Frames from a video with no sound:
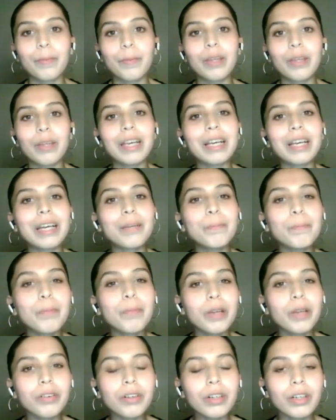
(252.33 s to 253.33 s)
it can
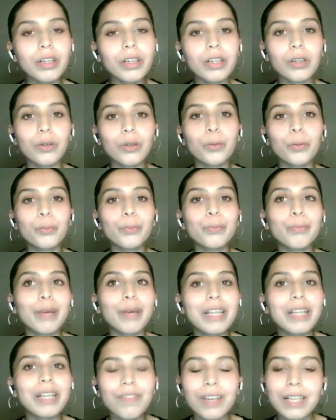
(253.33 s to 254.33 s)
mirror or
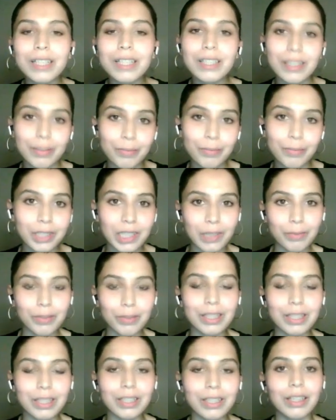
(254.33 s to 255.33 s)
manifest
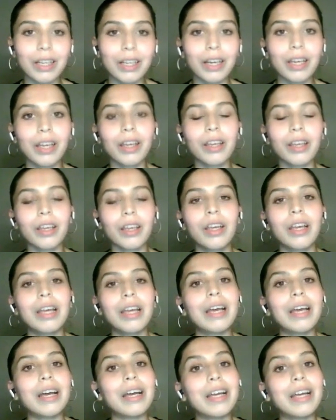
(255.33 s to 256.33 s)
symptoms like
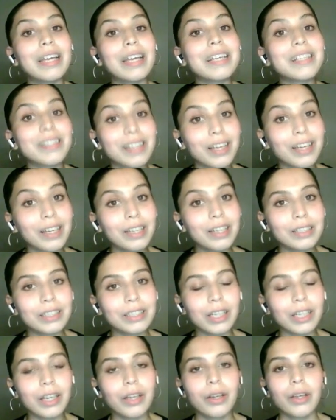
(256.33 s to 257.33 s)

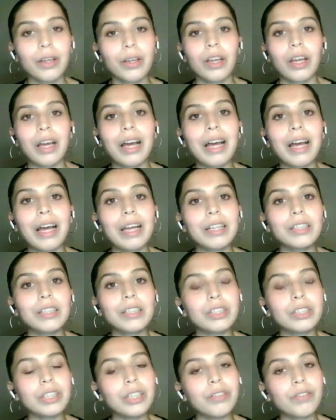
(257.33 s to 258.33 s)
anxiety and
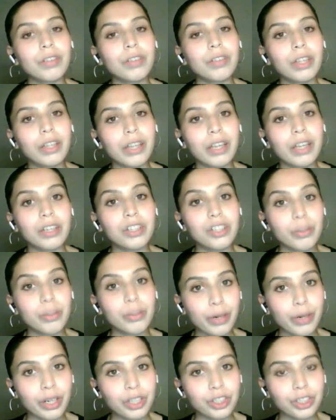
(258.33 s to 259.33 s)
even then
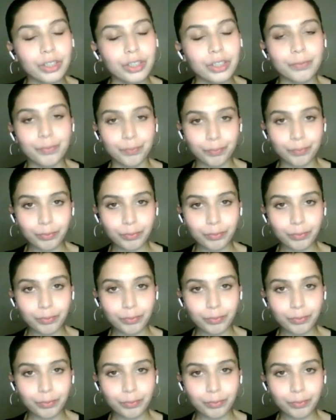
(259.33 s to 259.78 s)
depression.